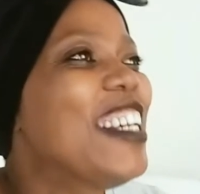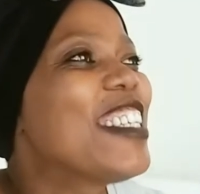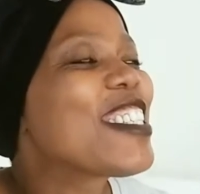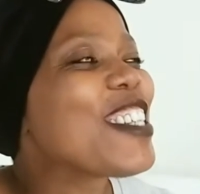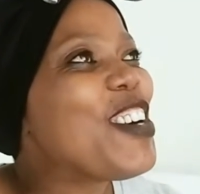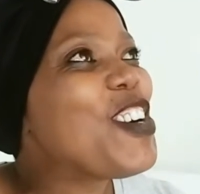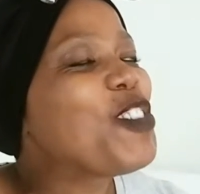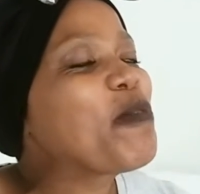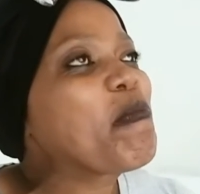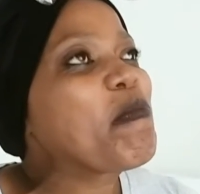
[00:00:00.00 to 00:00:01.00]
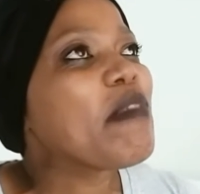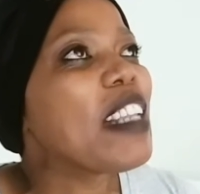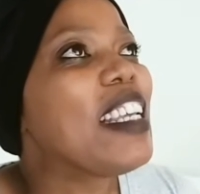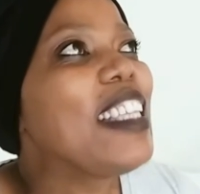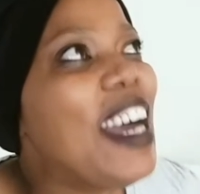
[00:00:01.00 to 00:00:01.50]
So
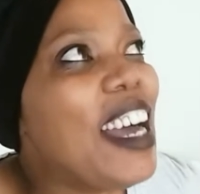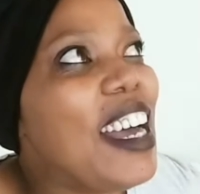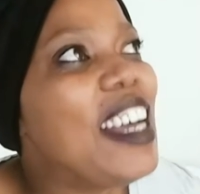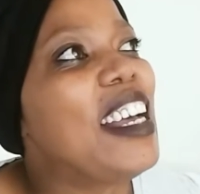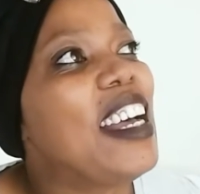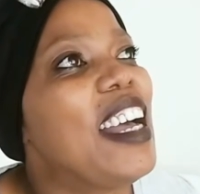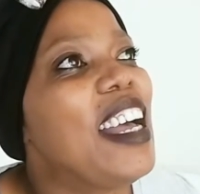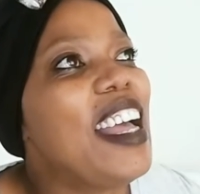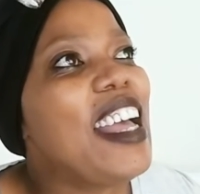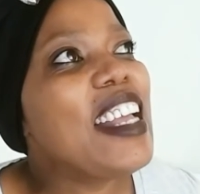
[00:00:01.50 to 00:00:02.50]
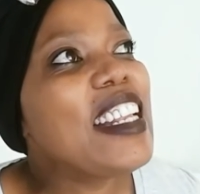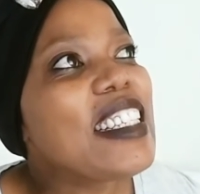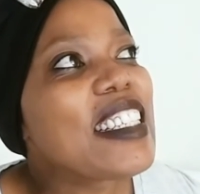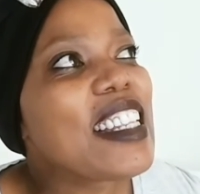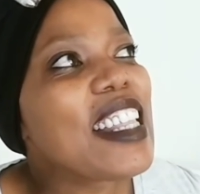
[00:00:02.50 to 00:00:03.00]
yeah,
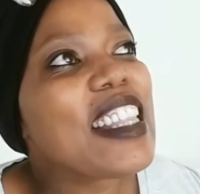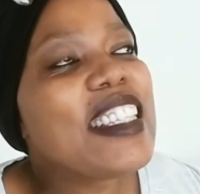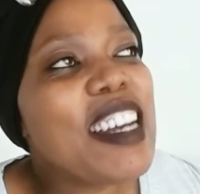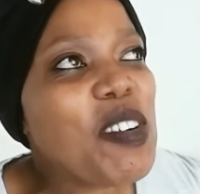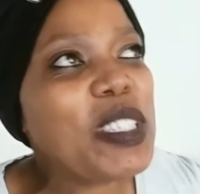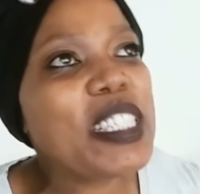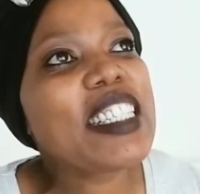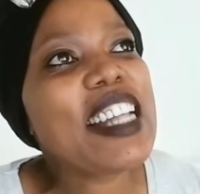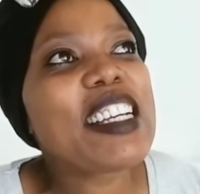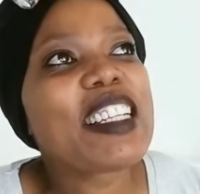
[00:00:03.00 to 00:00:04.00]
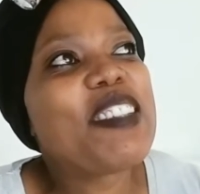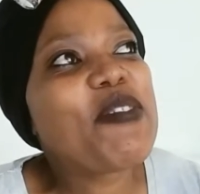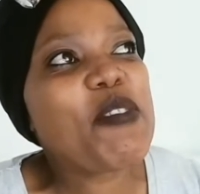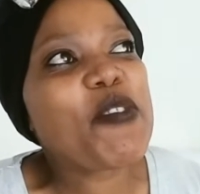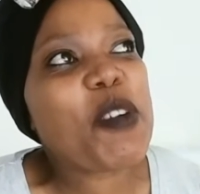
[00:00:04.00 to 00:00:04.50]
and these are all just like
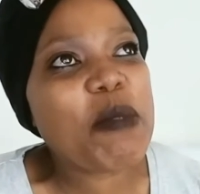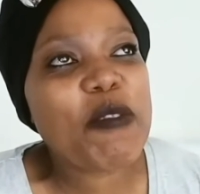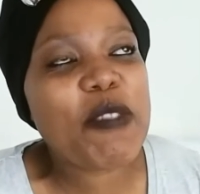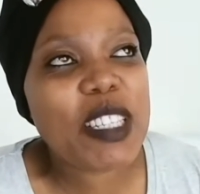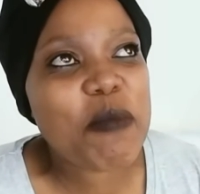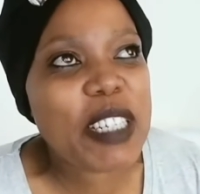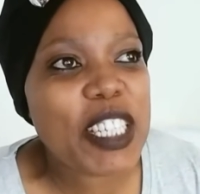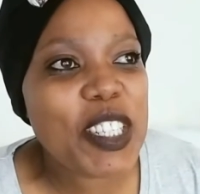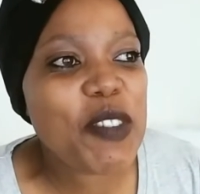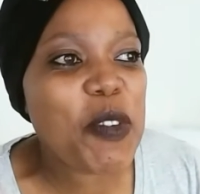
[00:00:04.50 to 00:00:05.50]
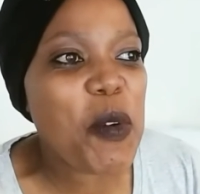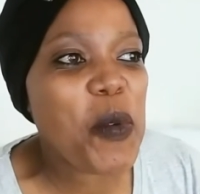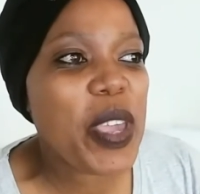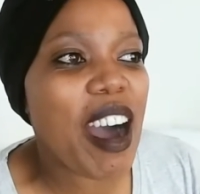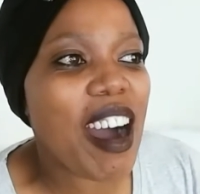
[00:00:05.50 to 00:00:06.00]
different forms of expressions of who
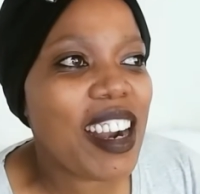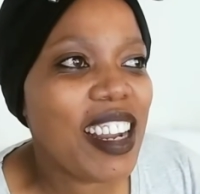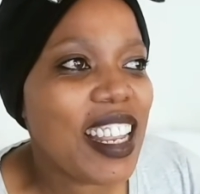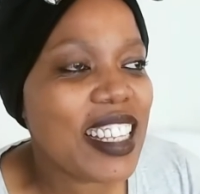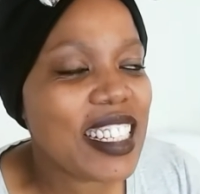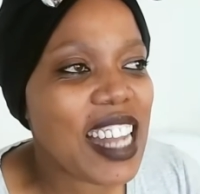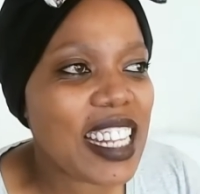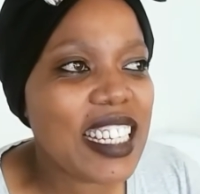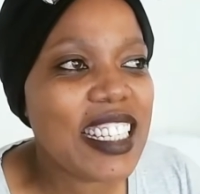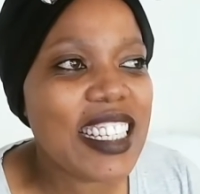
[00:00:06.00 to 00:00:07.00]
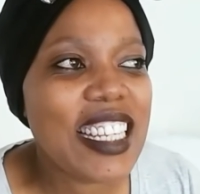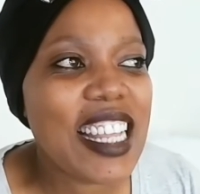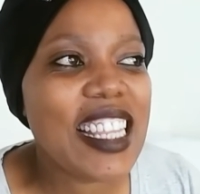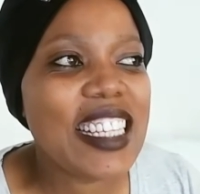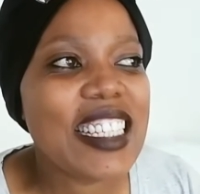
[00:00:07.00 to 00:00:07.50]
we are as an artist. And
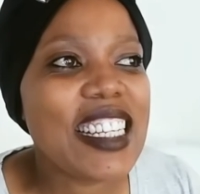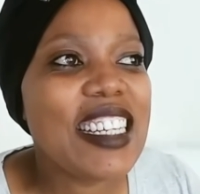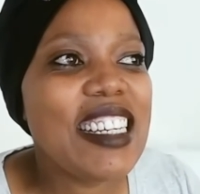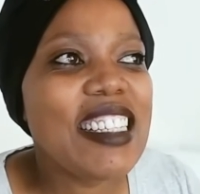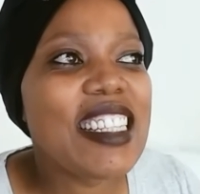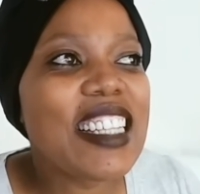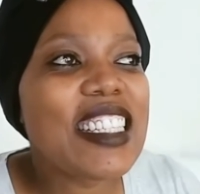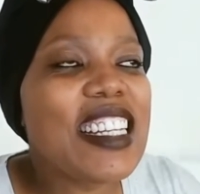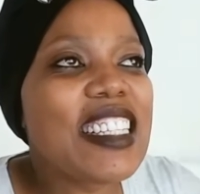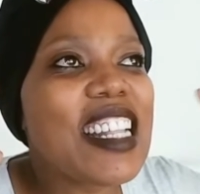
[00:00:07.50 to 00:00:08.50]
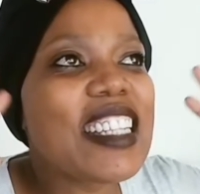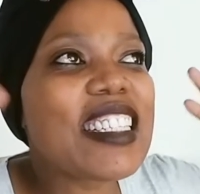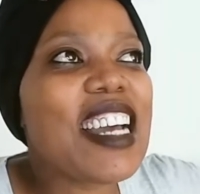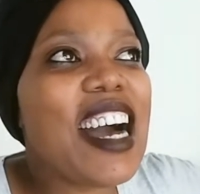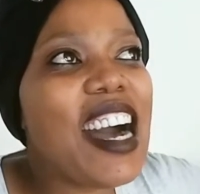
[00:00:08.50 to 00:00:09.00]
then there's the
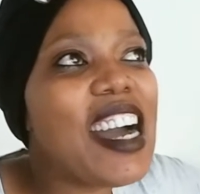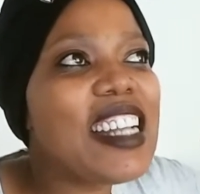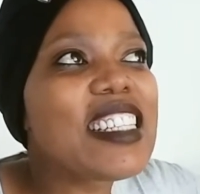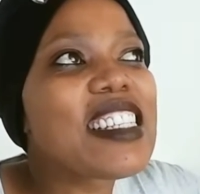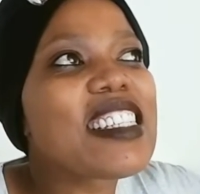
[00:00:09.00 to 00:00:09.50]
art